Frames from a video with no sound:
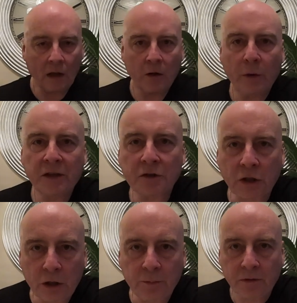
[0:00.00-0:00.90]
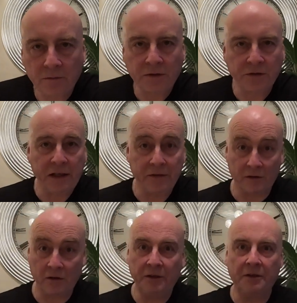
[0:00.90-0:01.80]
Quick slurp, as Keith
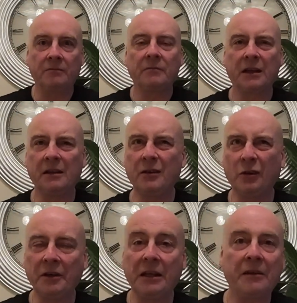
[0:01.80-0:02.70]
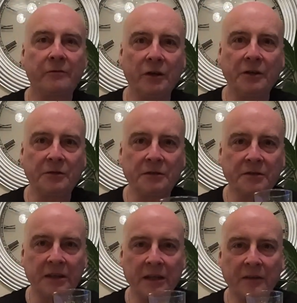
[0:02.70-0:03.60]
Floyd used to say,